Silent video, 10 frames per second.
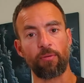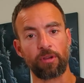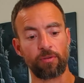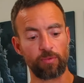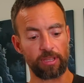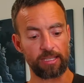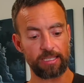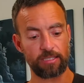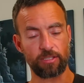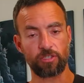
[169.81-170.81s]
We're going to
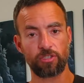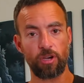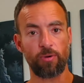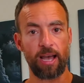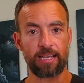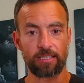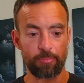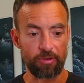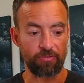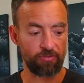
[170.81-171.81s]
release the psoas up in